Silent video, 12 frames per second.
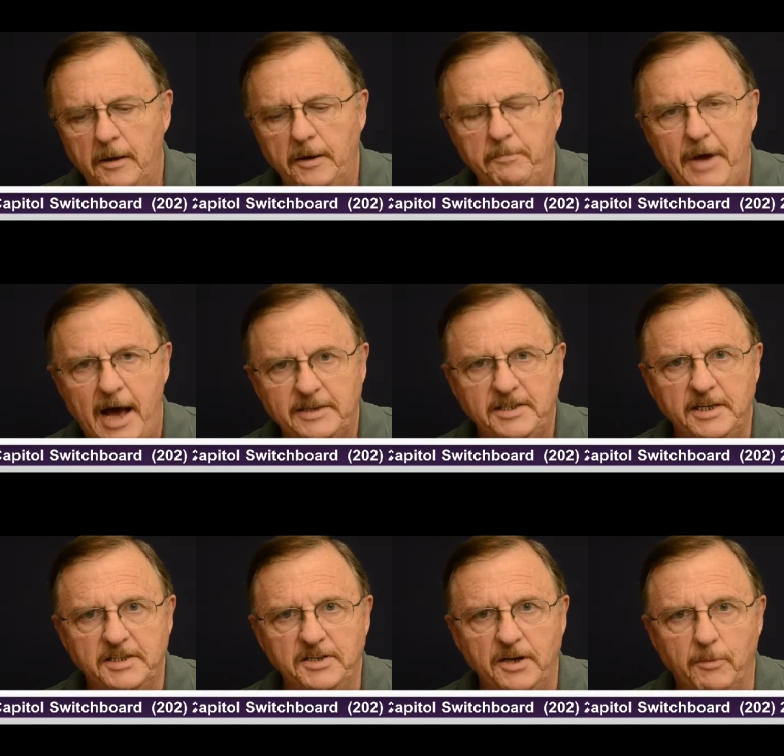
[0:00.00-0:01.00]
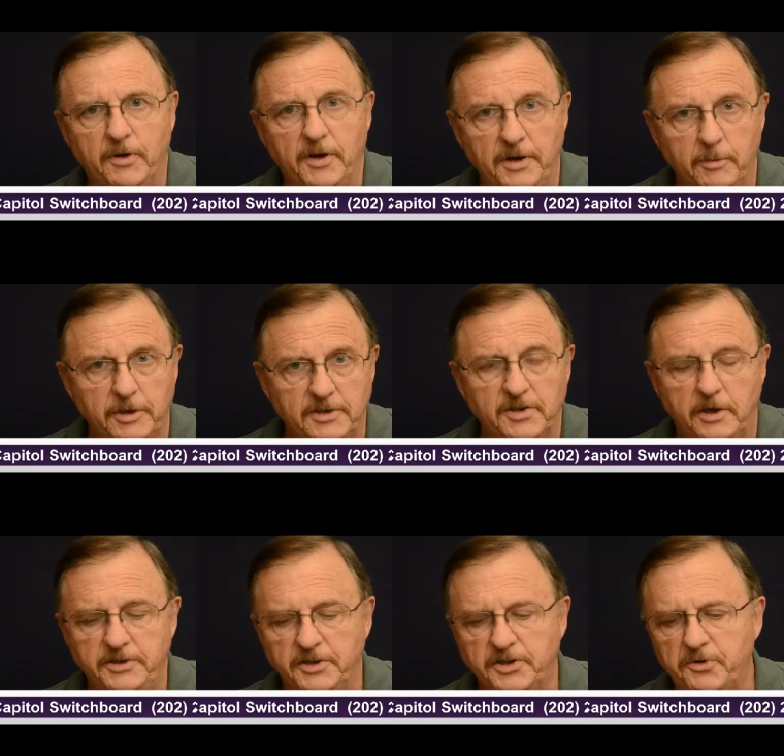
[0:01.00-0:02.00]
Pass this number, the number that's on
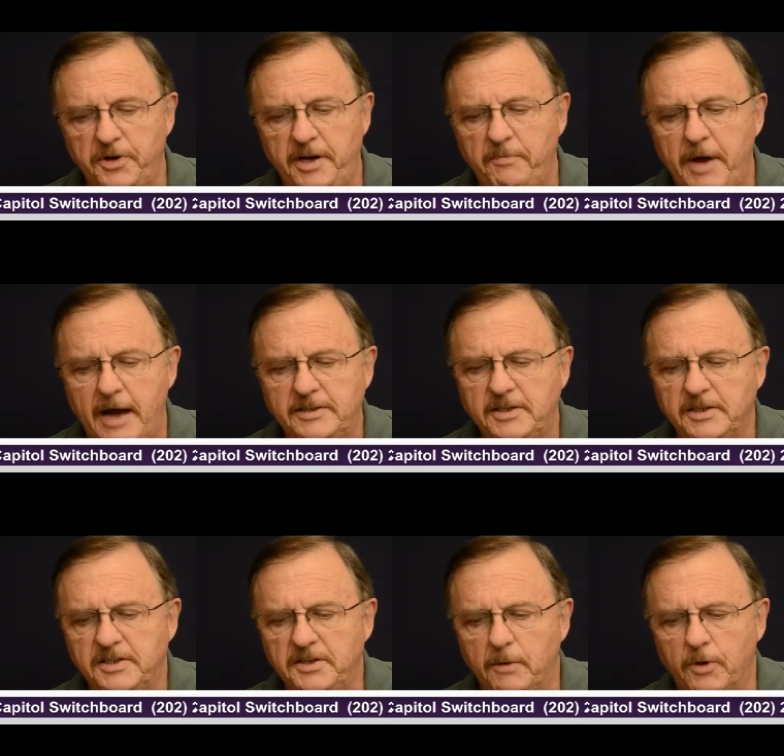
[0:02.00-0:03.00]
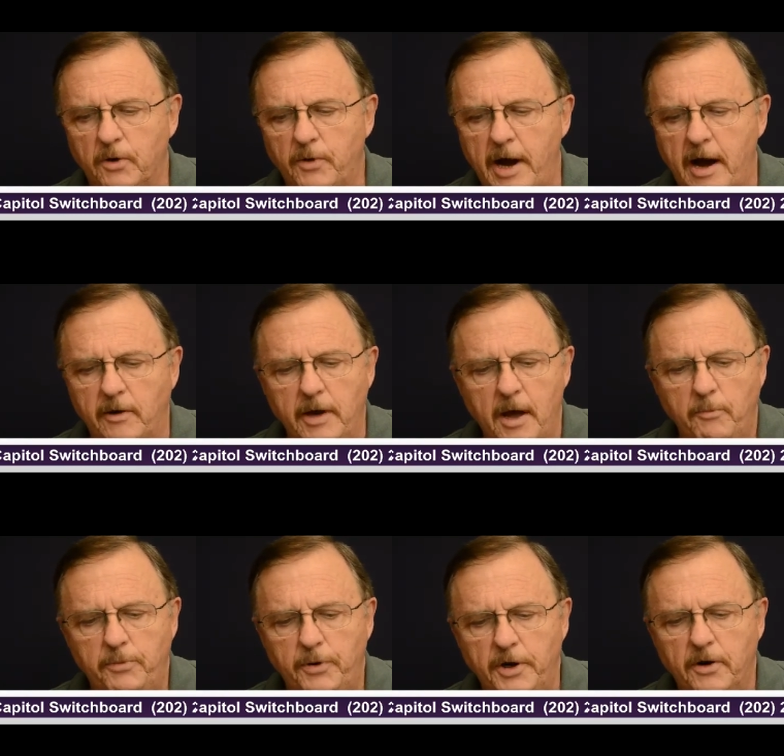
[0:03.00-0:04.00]
your screen, pass this number around,
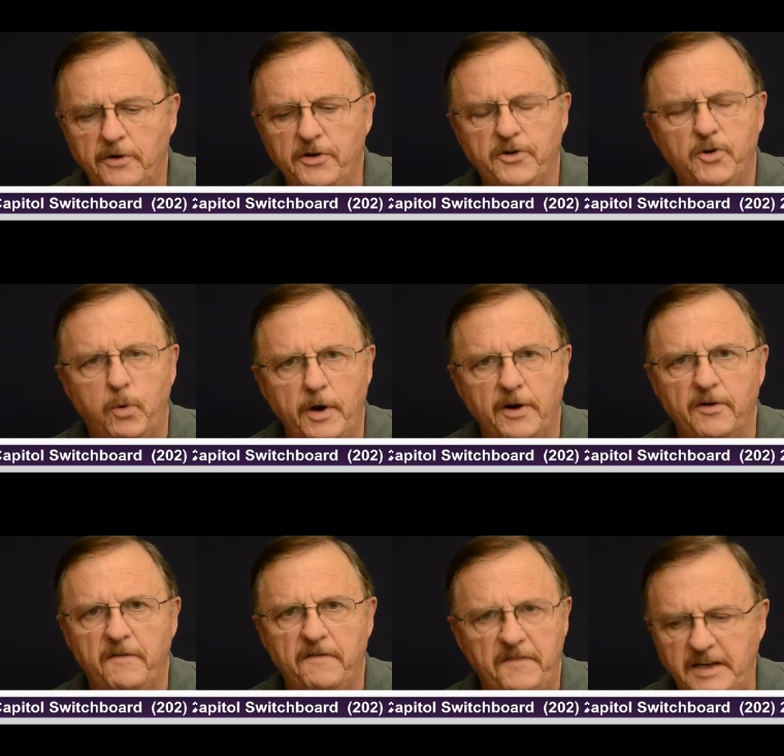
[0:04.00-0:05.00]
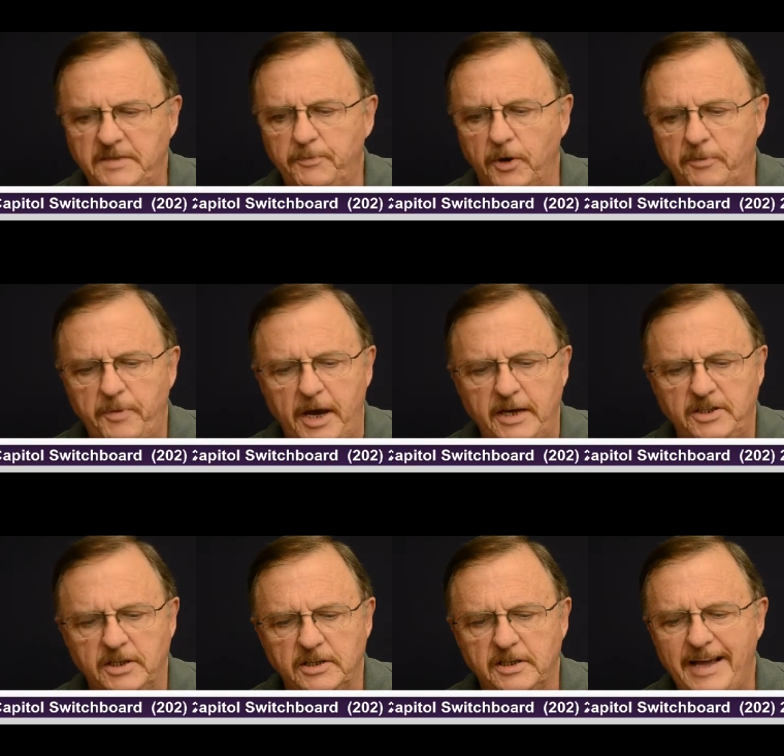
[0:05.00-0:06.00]
put it on your Twitter and Facebook
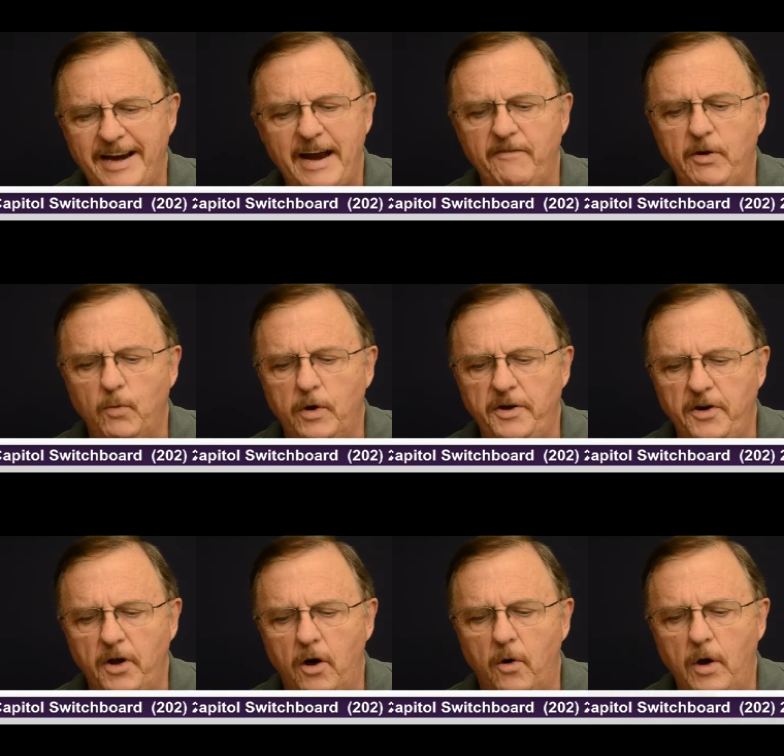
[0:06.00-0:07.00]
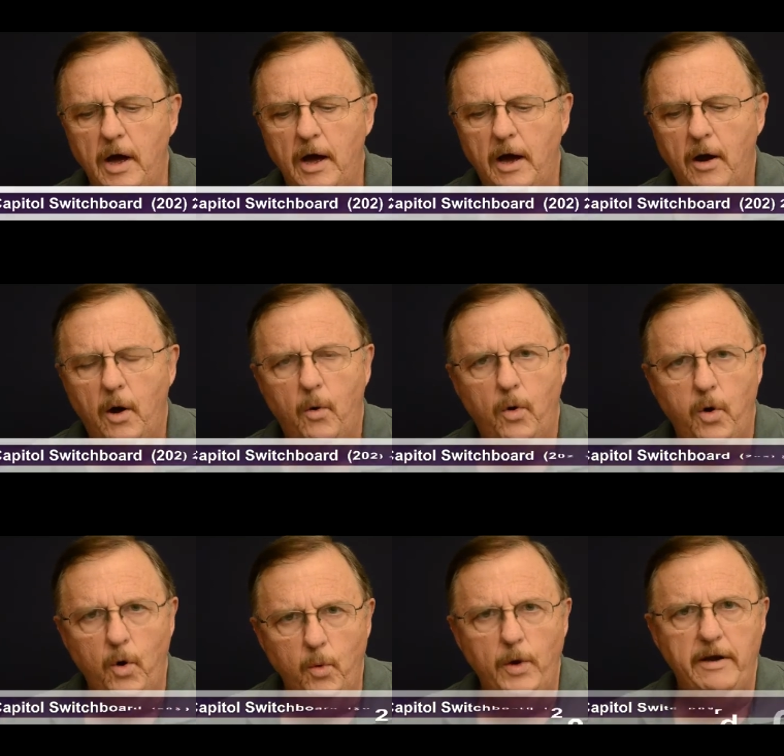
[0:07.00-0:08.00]
pages, let everyone know
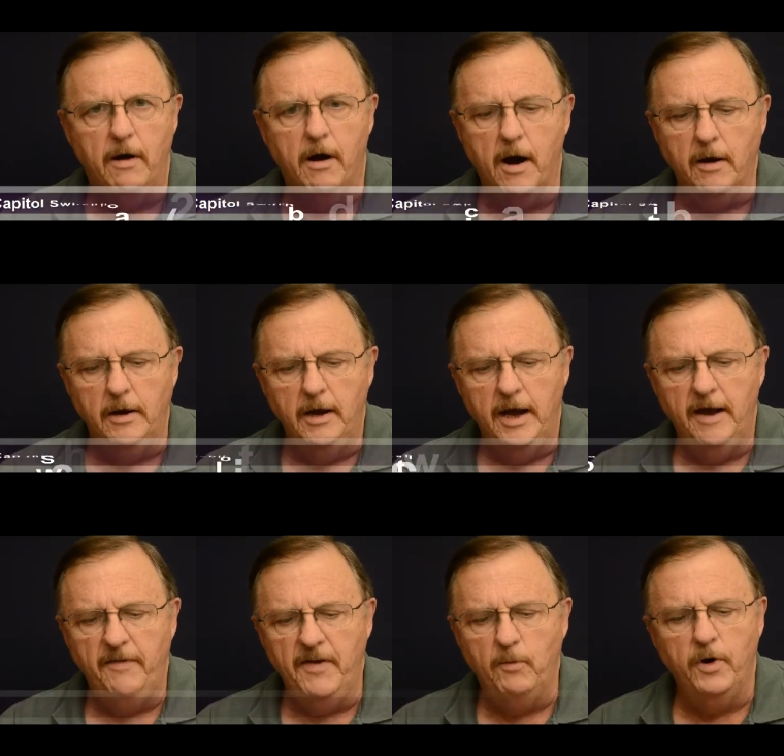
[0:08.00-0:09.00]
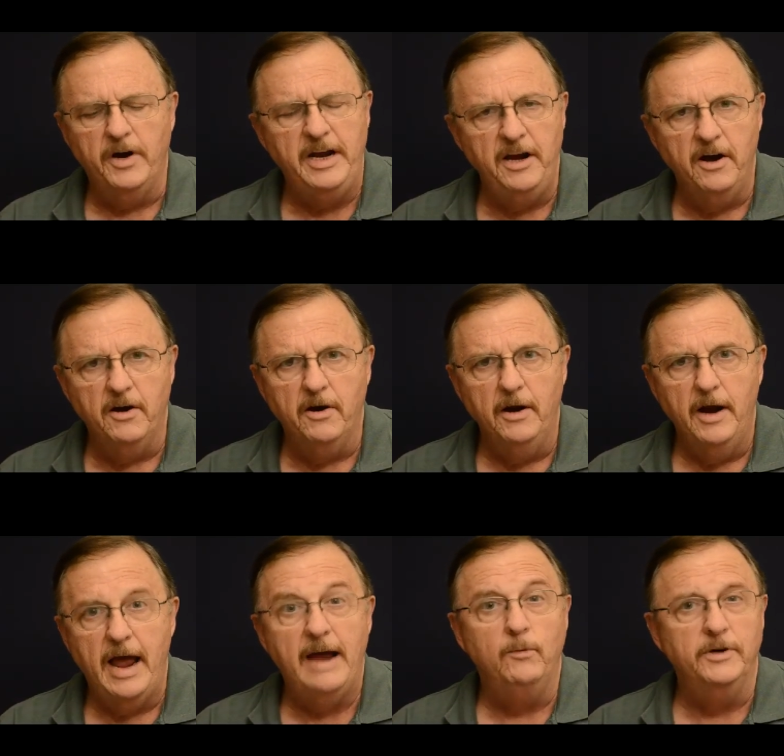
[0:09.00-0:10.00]
who we are and that we're here
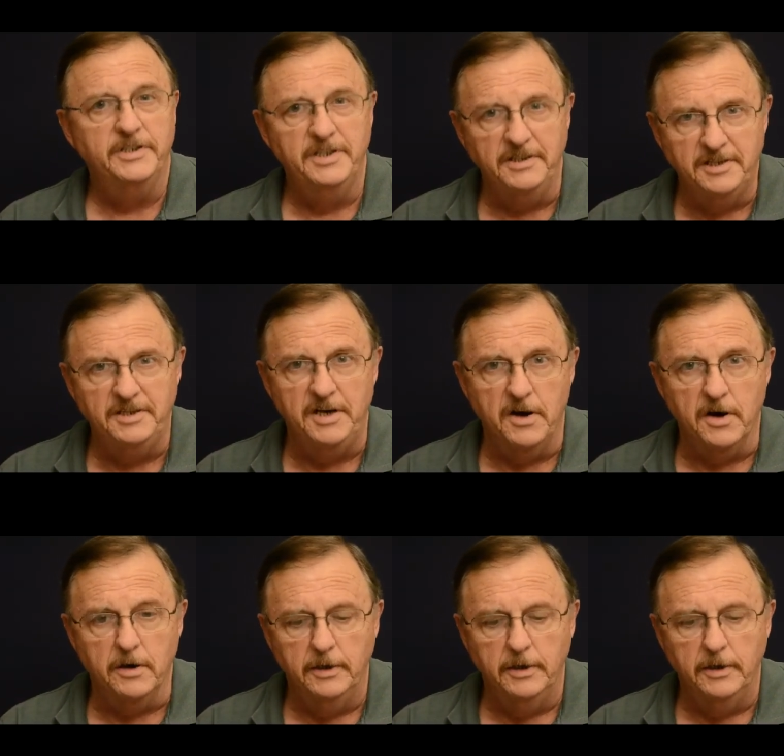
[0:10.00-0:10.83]
and we're sincere.